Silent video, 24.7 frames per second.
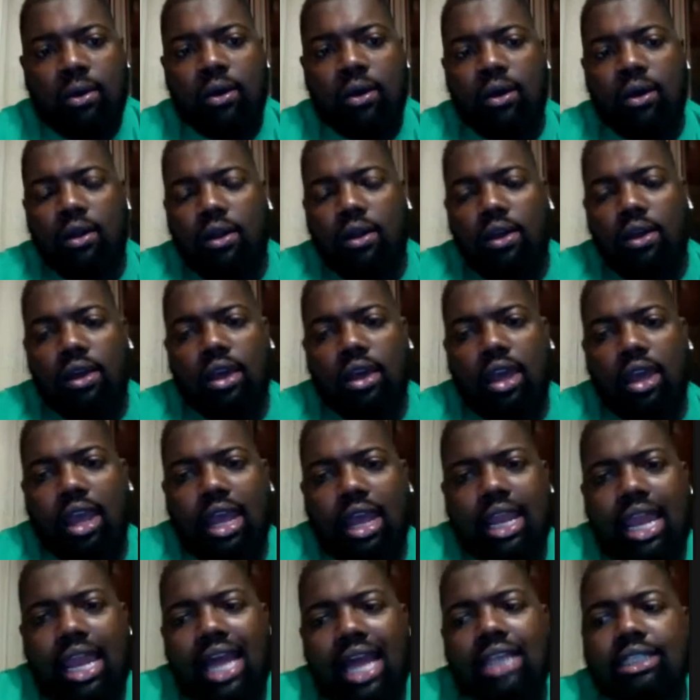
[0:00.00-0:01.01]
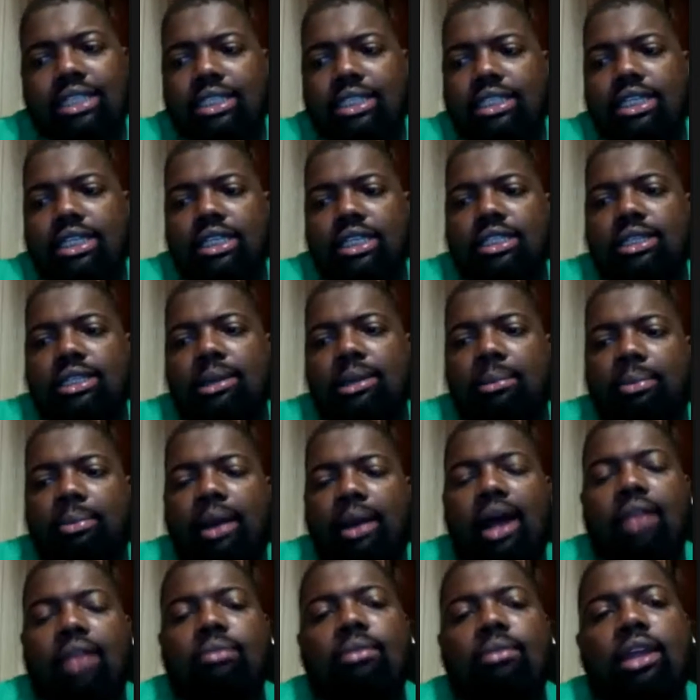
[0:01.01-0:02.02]
all. And that's just the
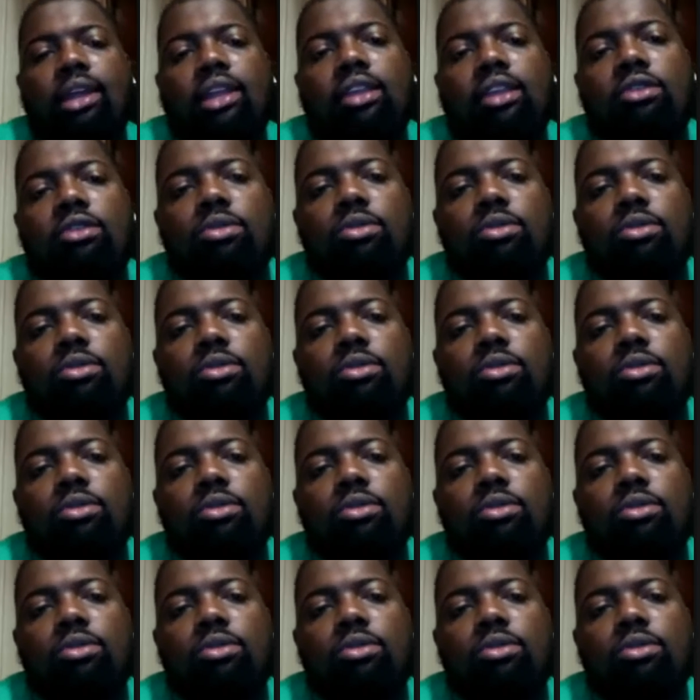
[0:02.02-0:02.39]
problem.